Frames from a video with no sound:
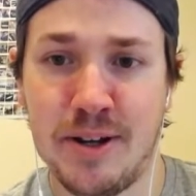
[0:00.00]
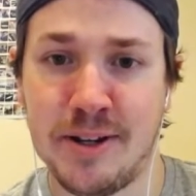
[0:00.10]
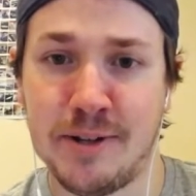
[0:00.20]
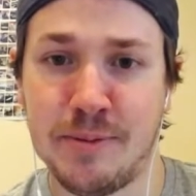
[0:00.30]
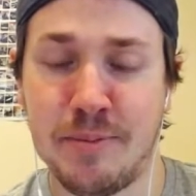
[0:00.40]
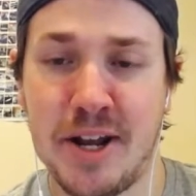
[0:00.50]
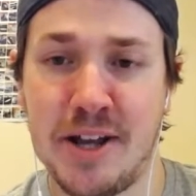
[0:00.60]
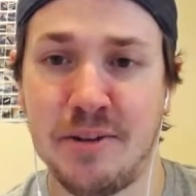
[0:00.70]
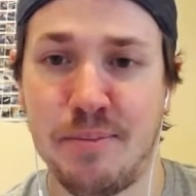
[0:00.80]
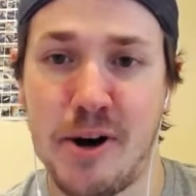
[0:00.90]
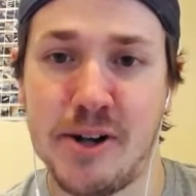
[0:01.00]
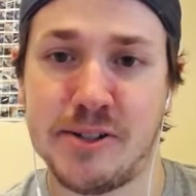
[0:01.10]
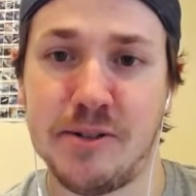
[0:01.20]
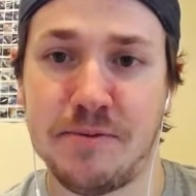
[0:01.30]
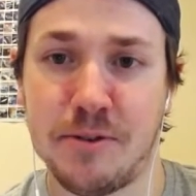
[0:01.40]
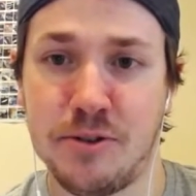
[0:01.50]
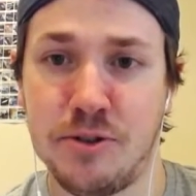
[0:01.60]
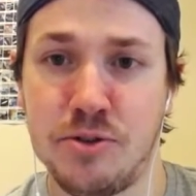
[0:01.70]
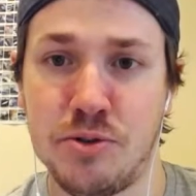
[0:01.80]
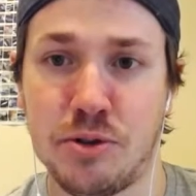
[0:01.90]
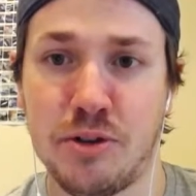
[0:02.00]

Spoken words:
I'm going to head to Boston for two.